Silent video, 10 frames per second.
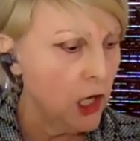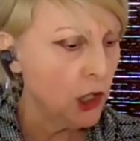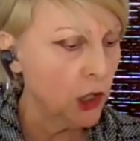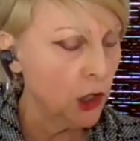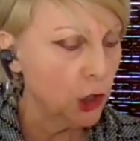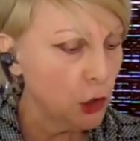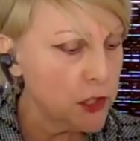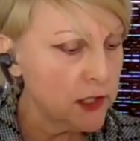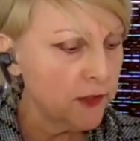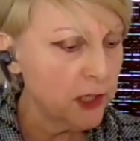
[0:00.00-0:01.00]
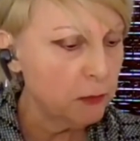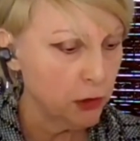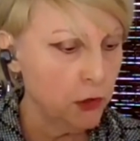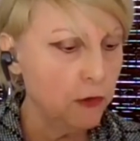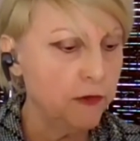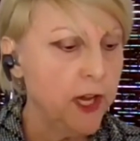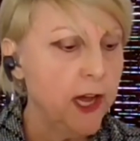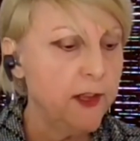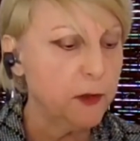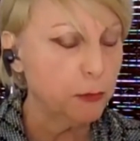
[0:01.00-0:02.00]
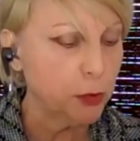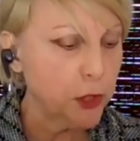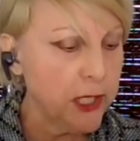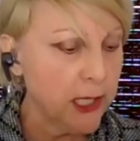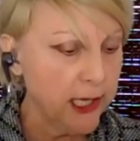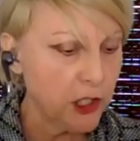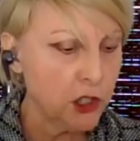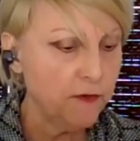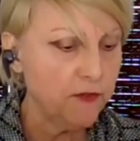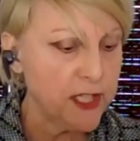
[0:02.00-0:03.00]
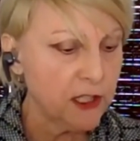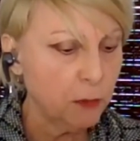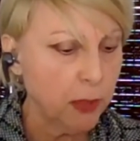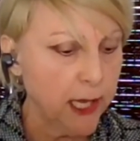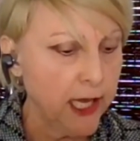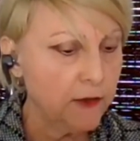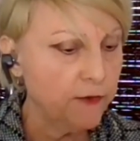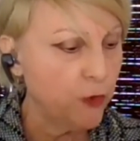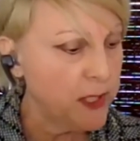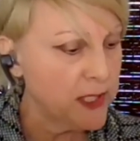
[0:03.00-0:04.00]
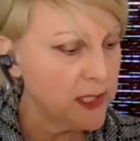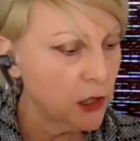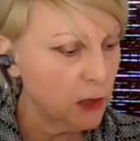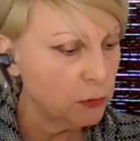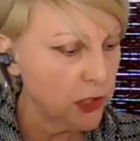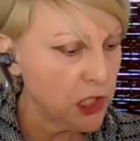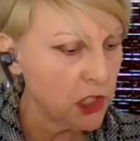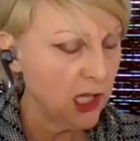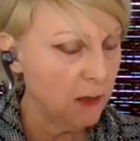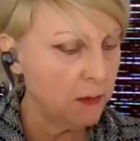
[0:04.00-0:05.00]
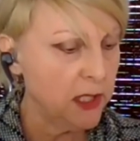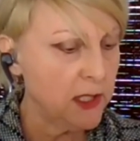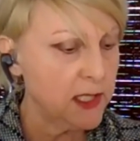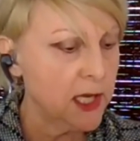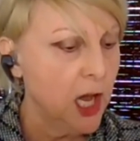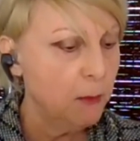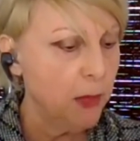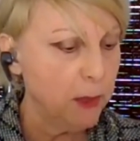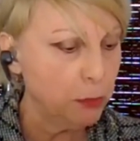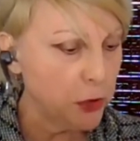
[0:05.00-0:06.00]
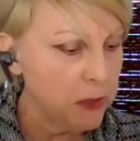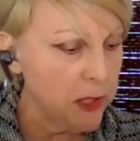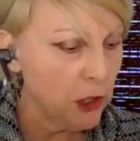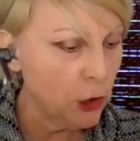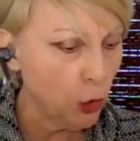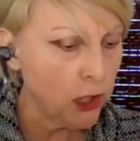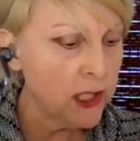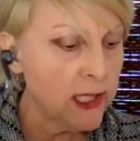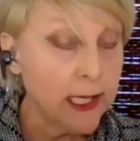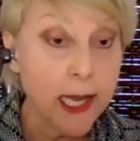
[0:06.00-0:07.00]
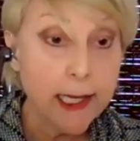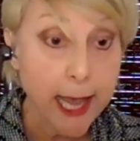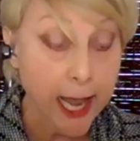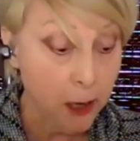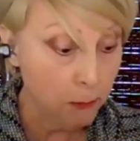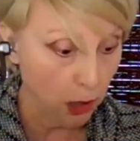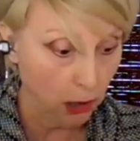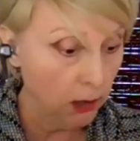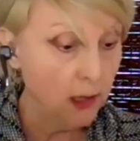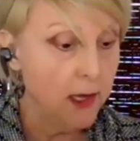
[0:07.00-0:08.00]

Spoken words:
conclusively prove that the pre-election fiscal plan foisted on British Columbians by Premier Gordon Campbell